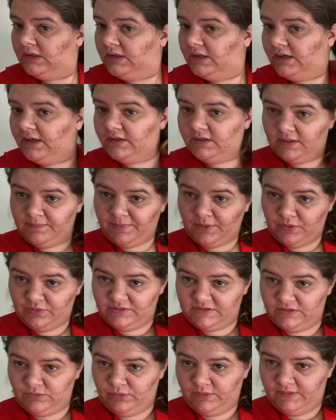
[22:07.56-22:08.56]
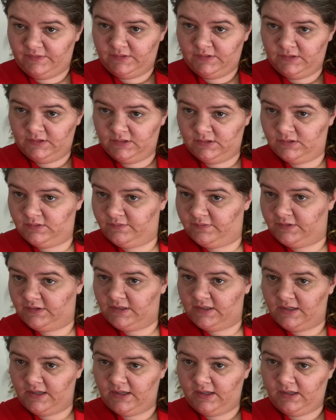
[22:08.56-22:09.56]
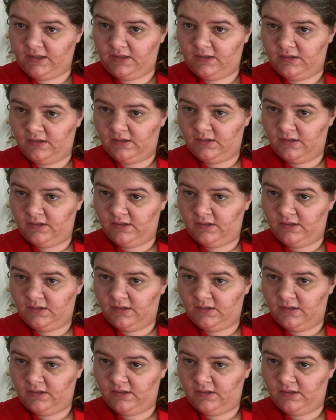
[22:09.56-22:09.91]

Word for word: I already posted one for today.